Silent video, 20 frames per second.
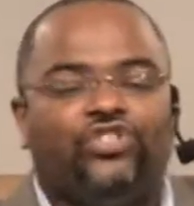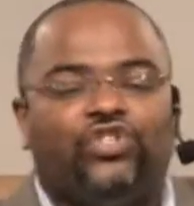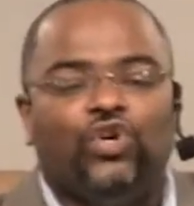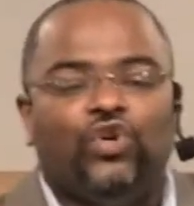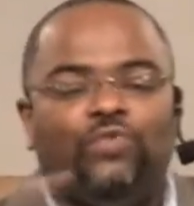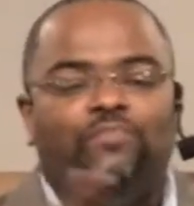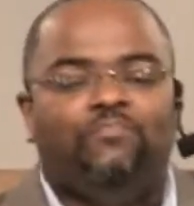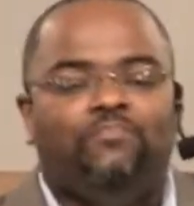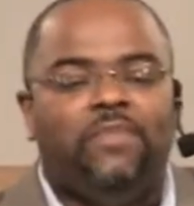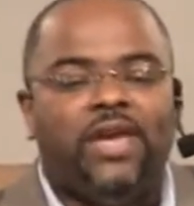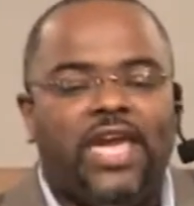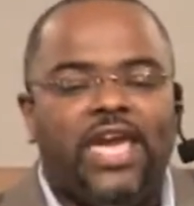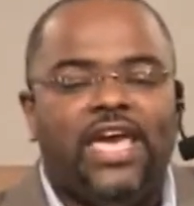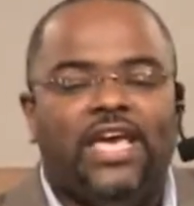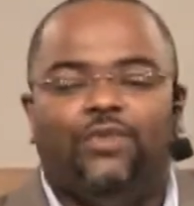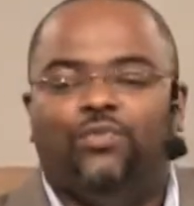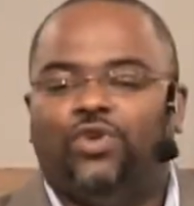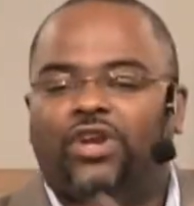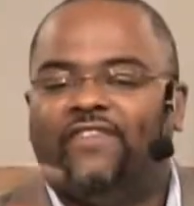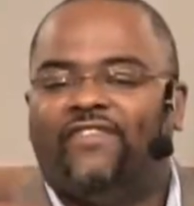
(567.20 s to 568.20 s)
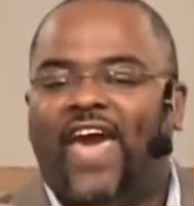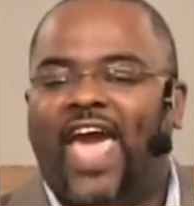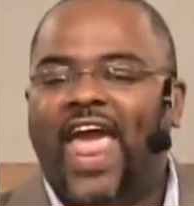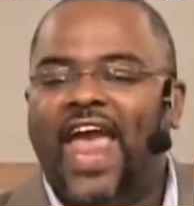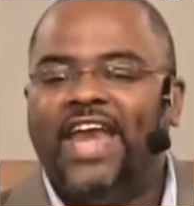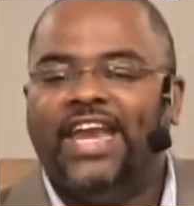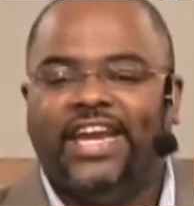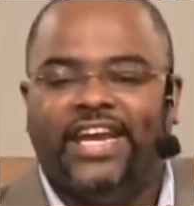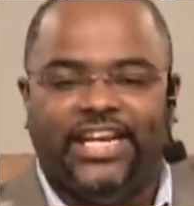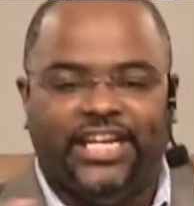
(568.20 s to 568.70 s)
two men would have
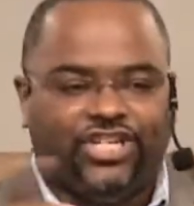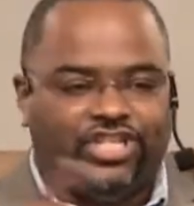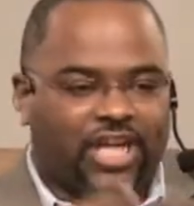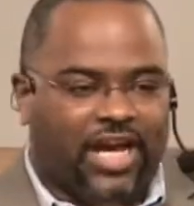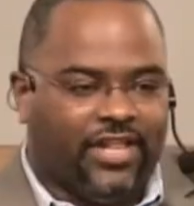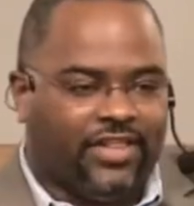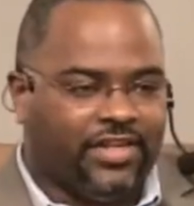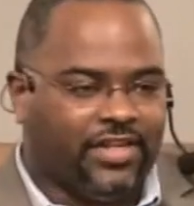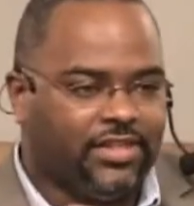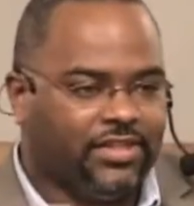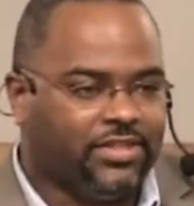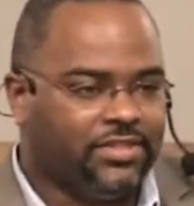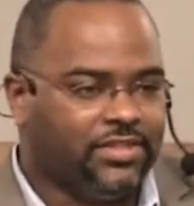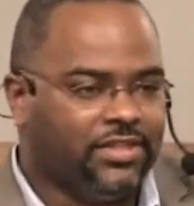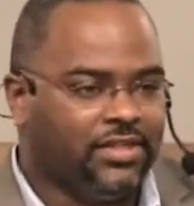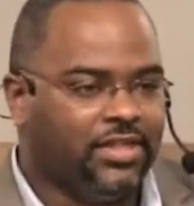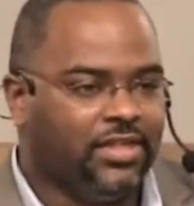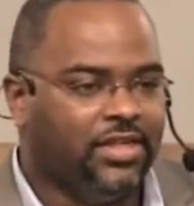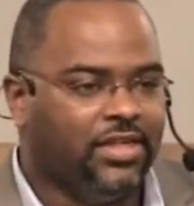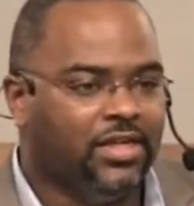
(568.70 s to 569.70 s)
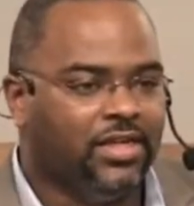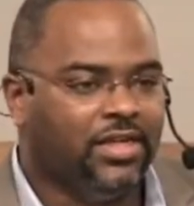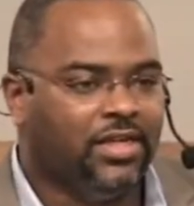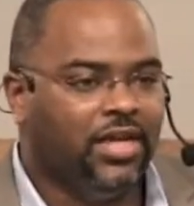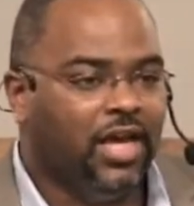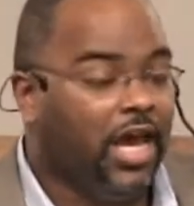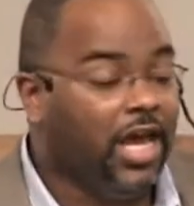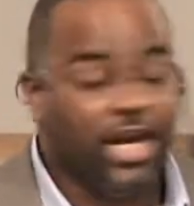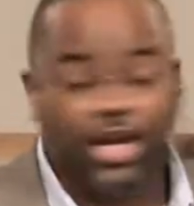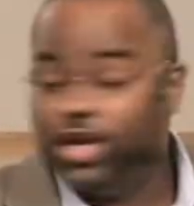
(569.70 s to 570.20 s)
hated each other.
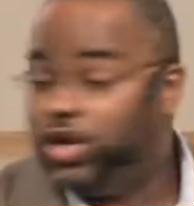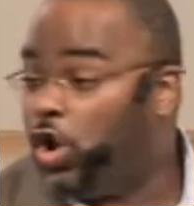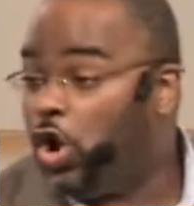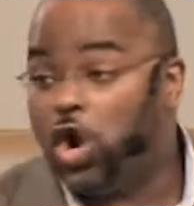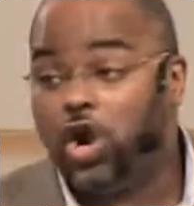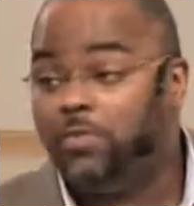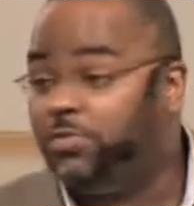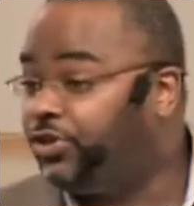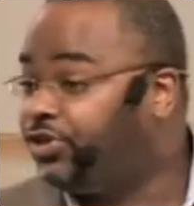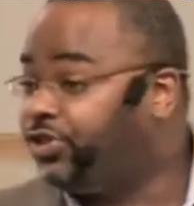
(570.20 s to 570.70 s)
In a normal